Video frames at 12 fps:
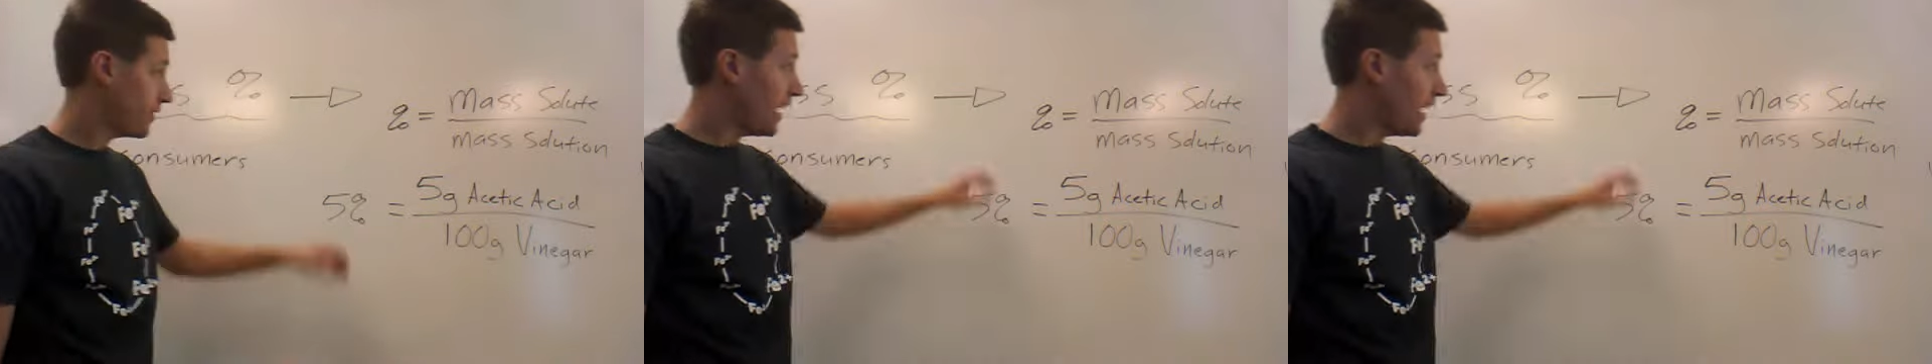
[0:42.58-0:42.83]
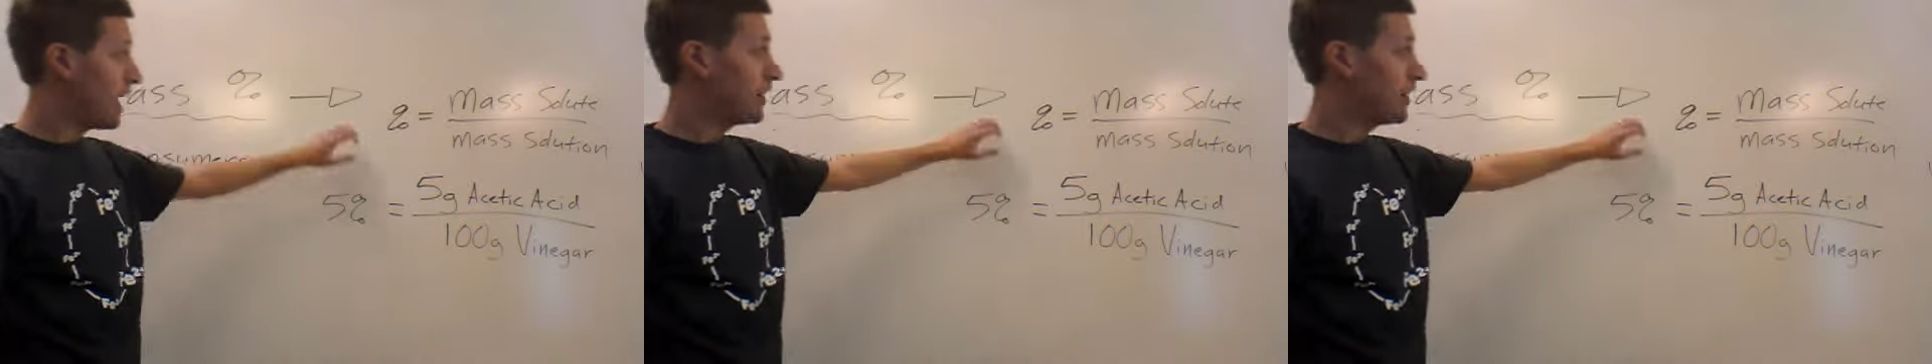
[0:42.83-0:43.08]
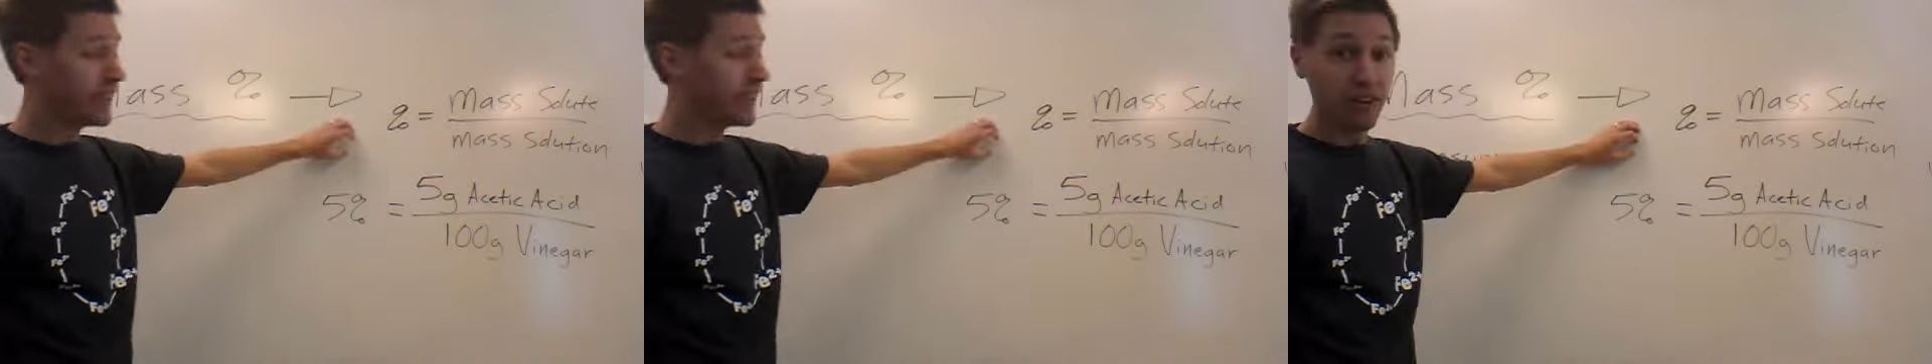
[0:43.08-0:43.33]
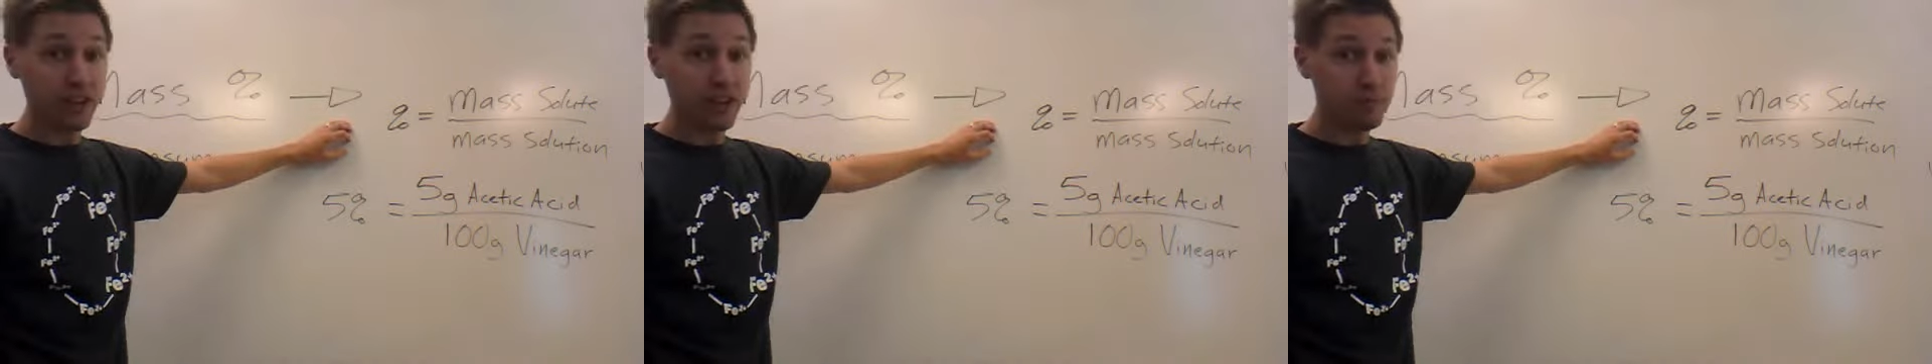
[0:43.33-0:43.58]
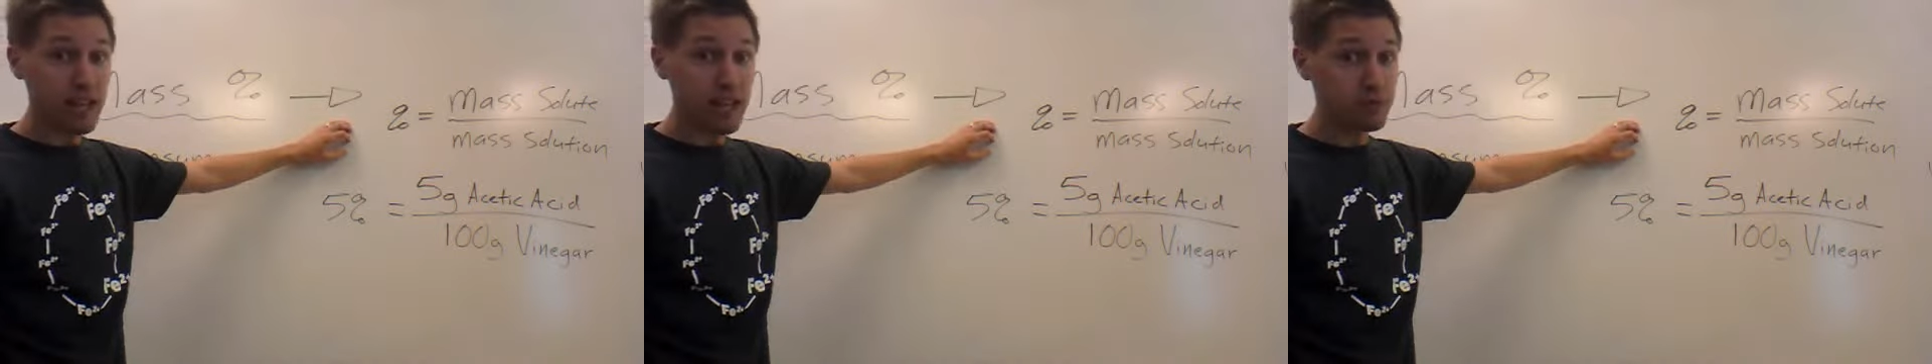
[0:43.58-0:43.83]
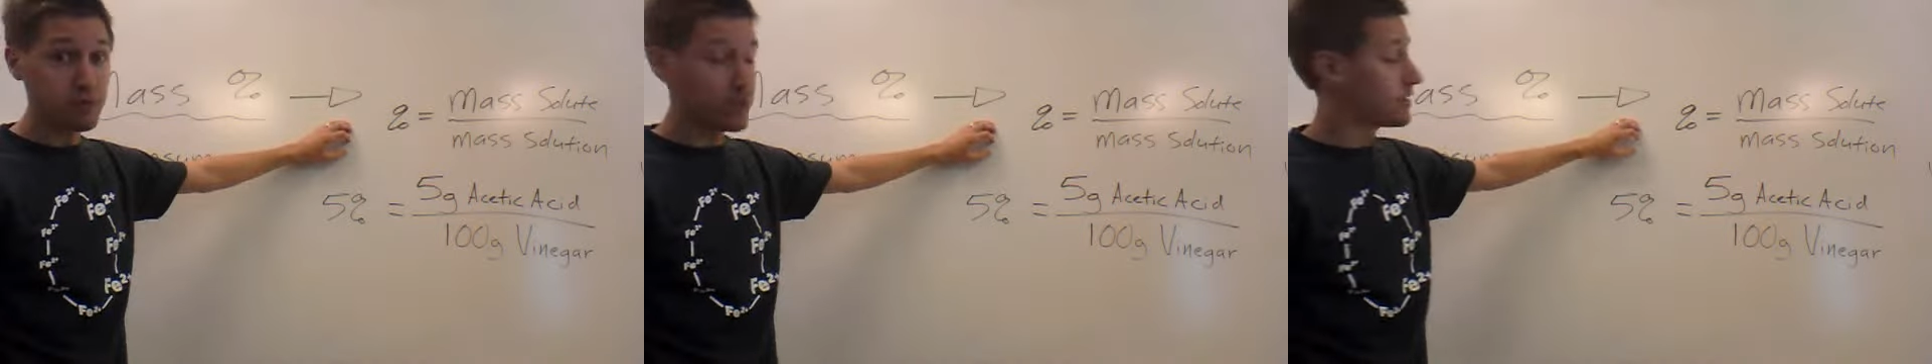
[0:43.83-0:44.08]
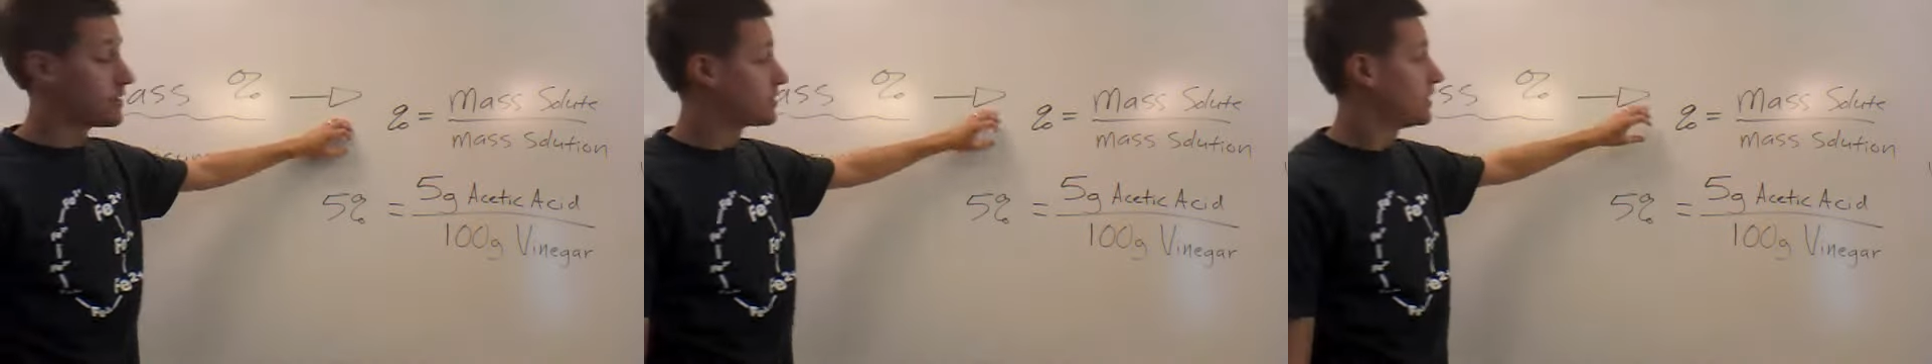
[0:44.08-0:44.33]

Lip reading: how do you calculate a mass percent?